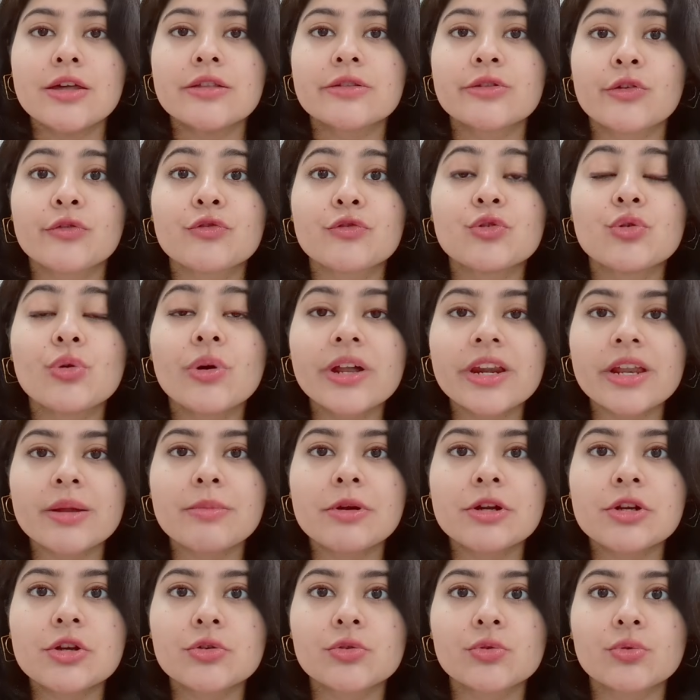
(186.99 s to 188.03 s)
So if you are
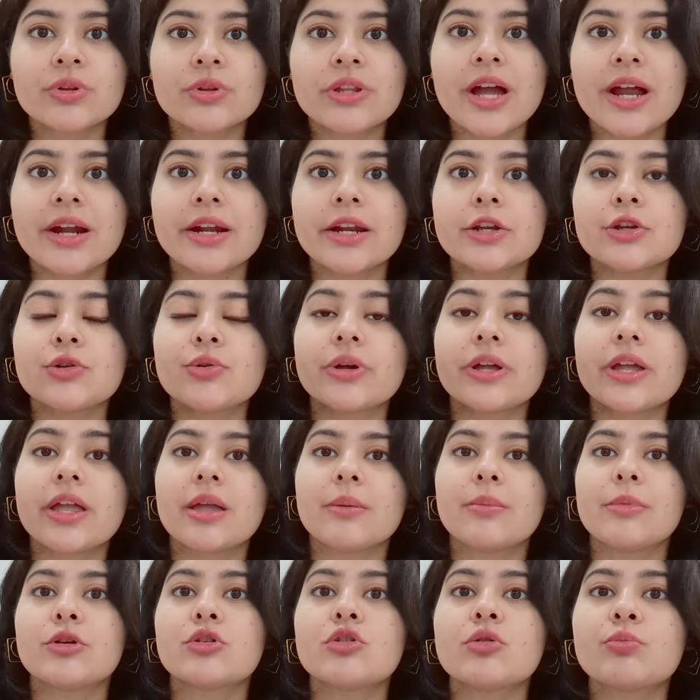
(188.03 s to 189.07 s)
able to do that and you are
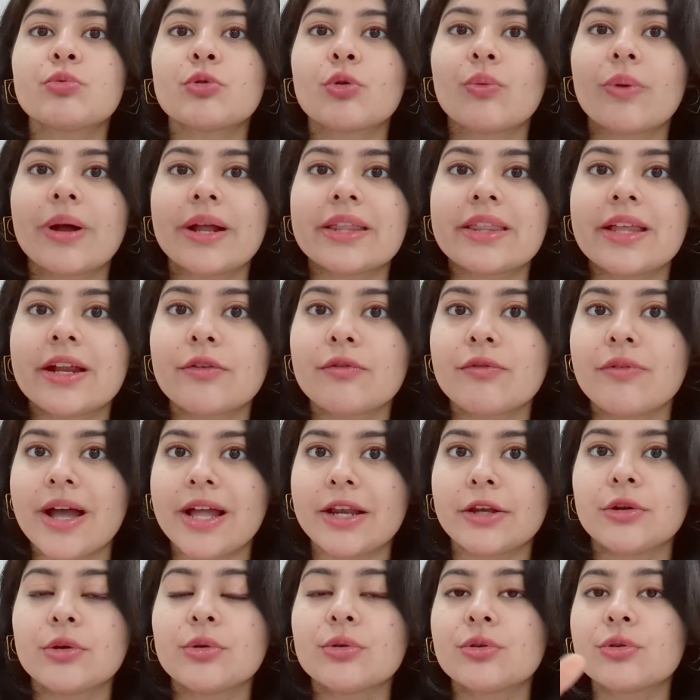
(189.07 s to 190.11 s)
able to provide that
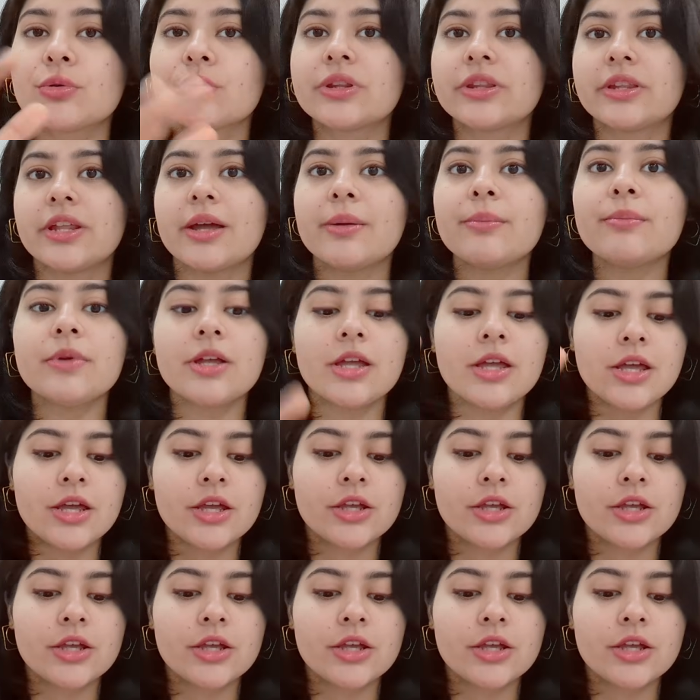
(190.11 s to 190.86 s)
value to them,